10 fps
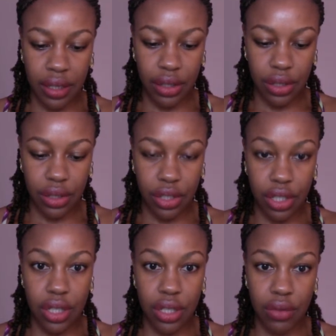
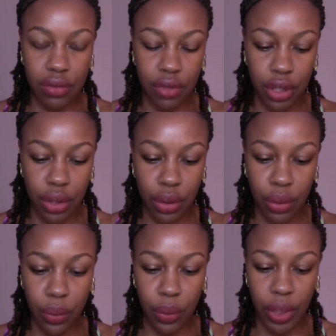just real
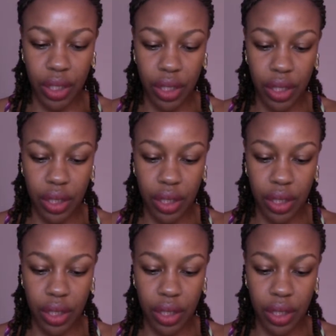quick